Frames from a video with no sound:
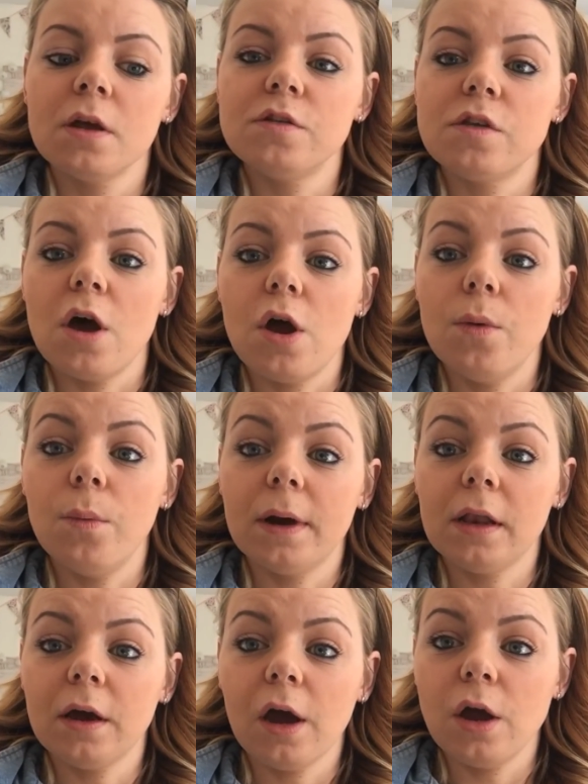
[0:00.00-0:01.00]
So we're
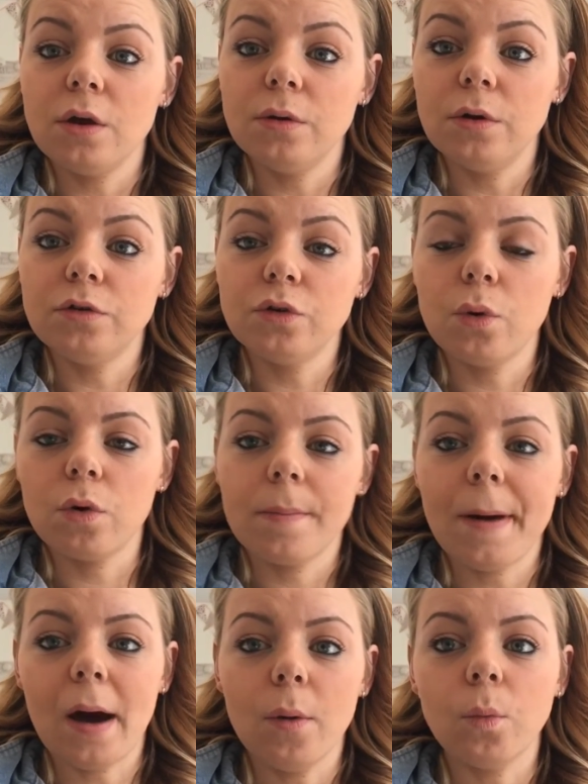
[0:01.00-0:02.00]
going to go talk
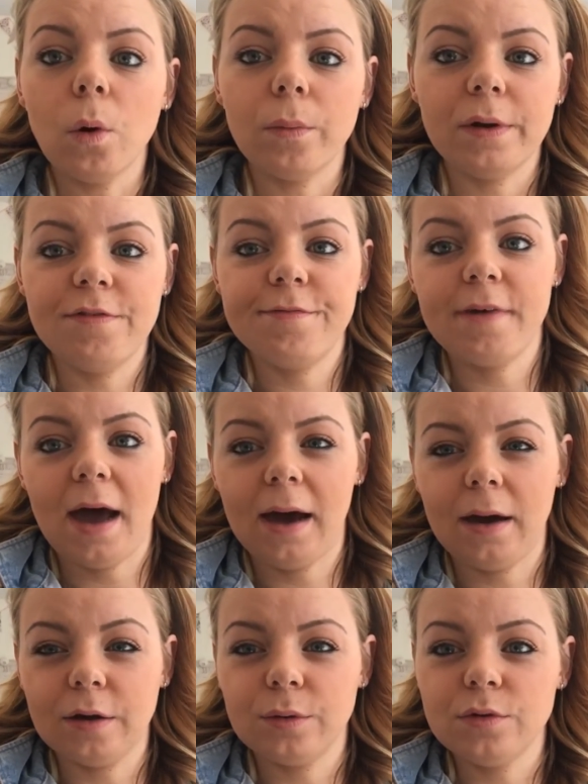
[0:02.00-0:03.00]
about what we've
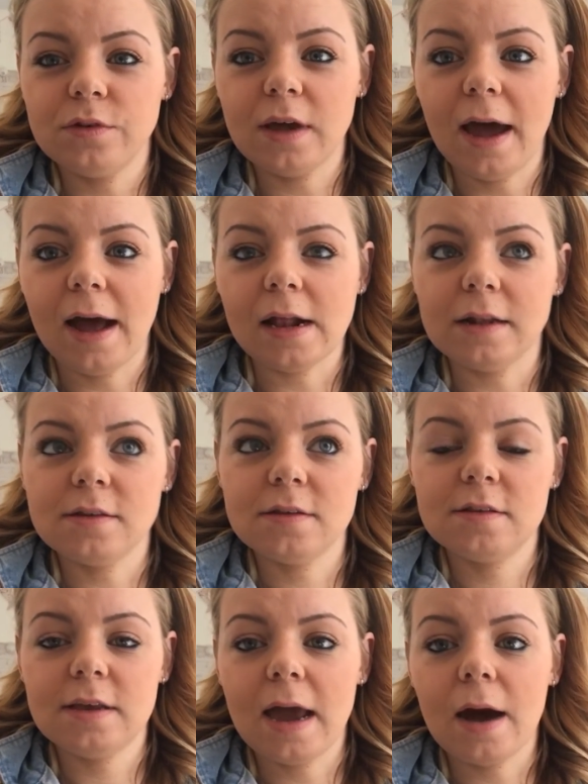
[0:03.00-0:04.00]
found and
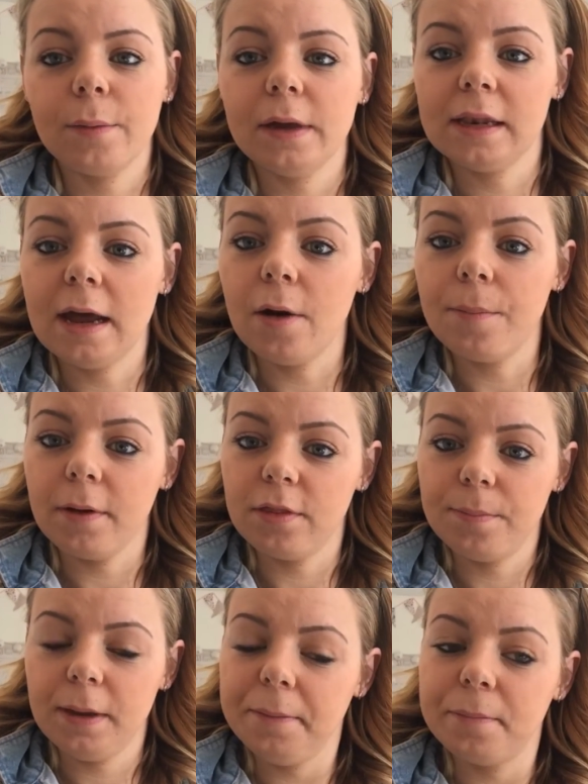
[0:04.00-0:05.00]
see how we can help other
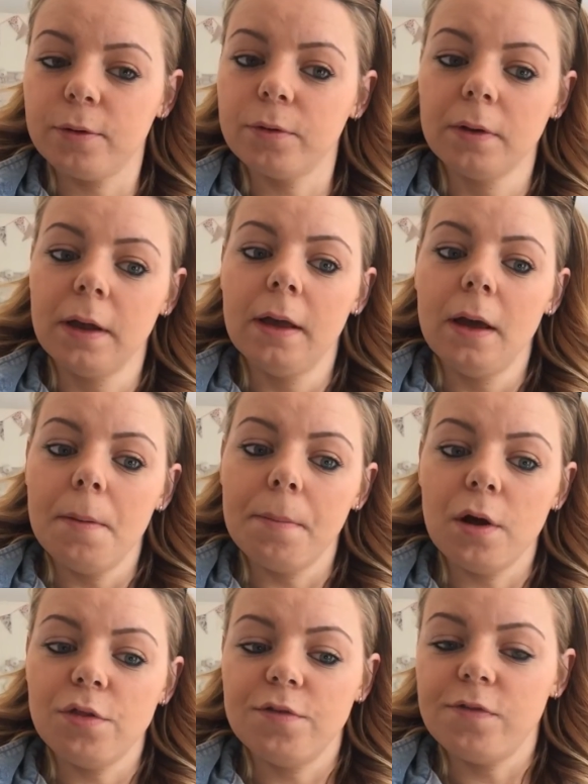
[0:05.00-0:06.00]
people.
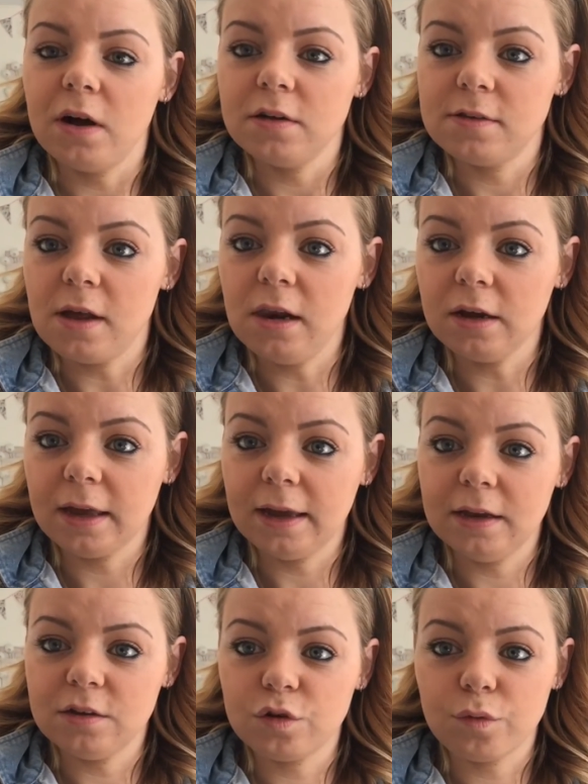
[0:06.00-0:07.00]
Both of us are looking
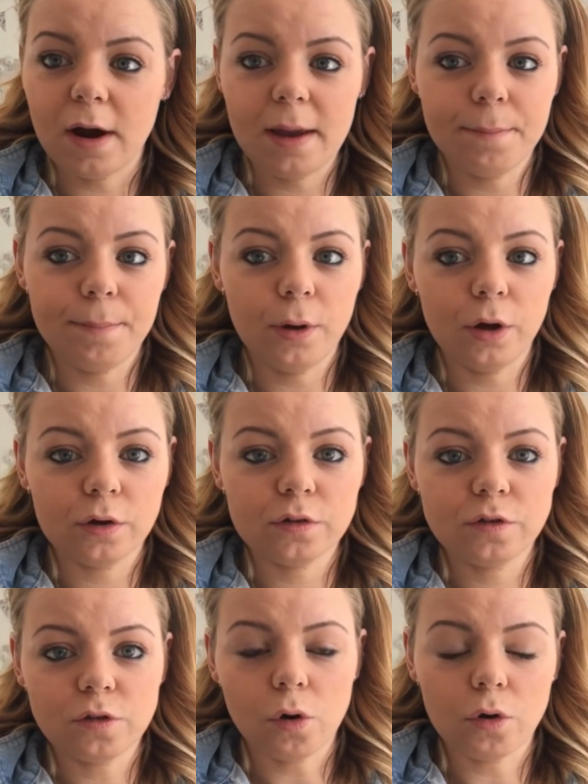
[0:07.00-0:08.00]
into writing
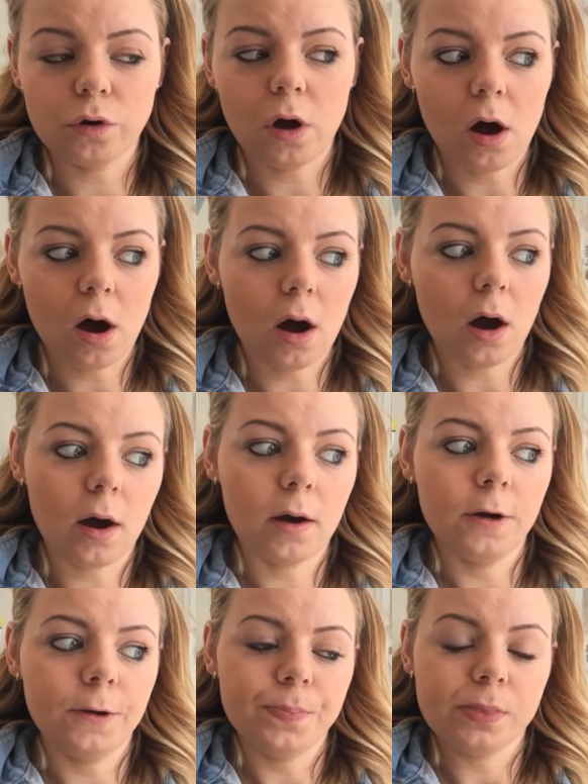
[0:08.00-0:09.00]
books on our
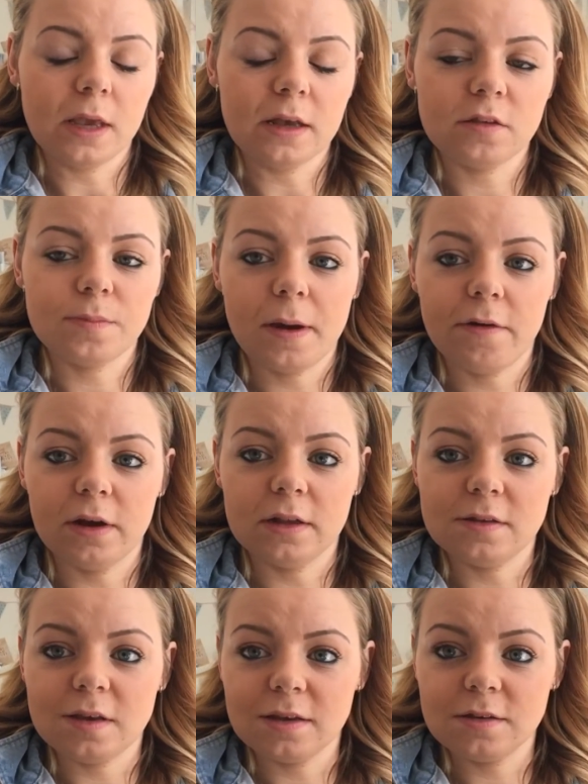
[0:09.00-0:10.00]

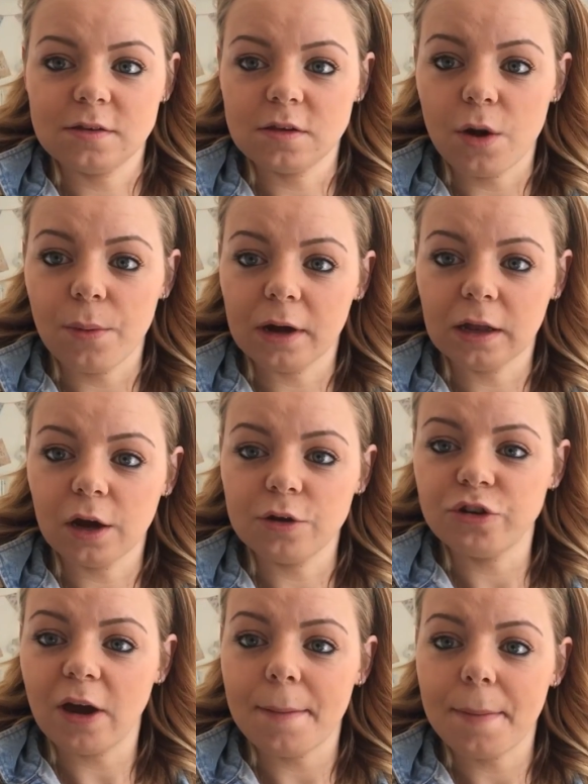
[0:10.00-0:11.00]
experiences, so we're going to go
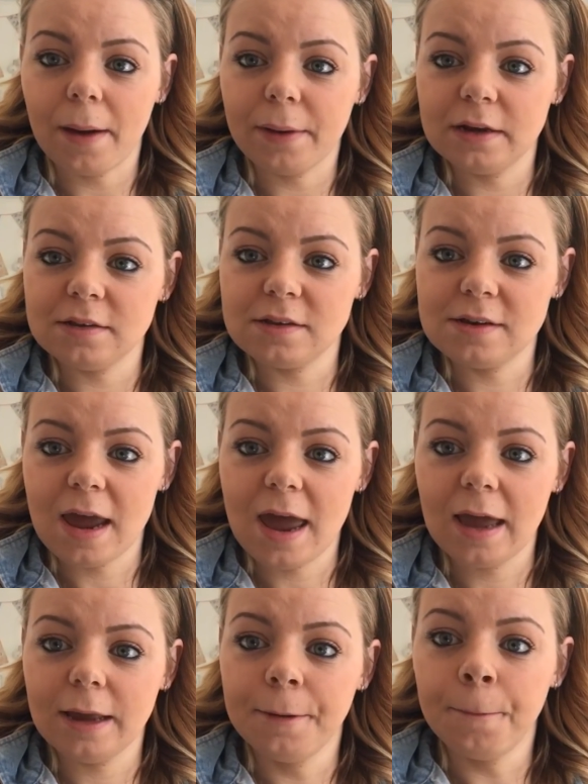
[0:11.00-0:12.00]
chat about it
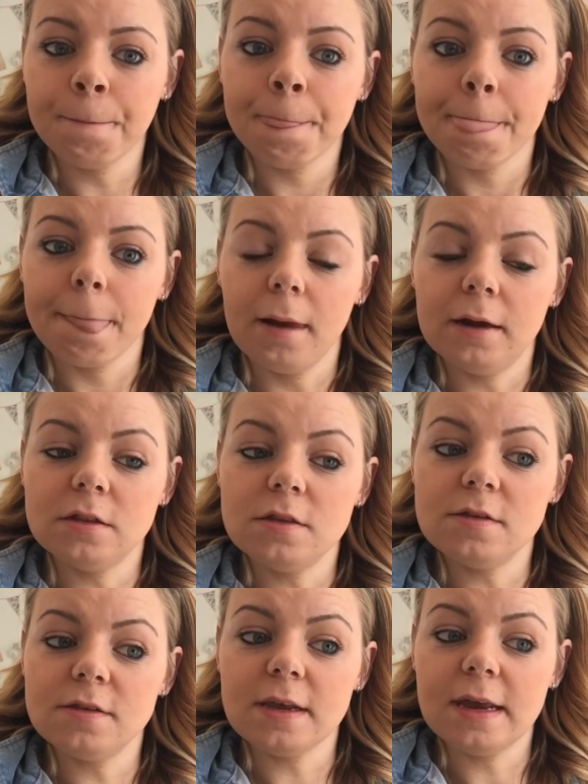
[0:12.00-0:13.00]
today and
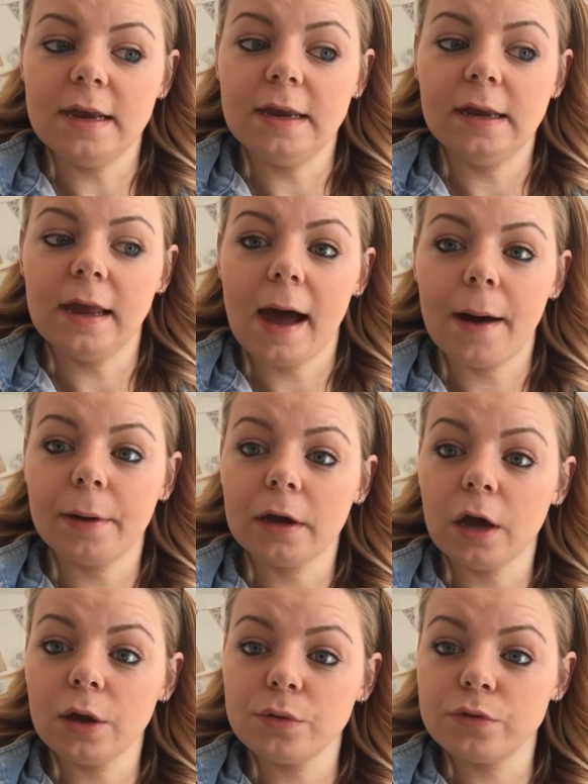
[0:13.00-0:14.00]
see how it
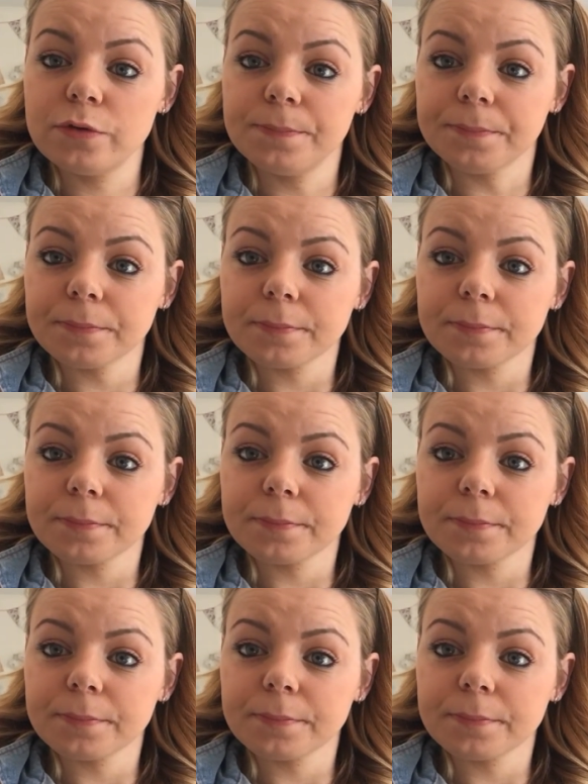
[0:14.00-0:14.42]
goes.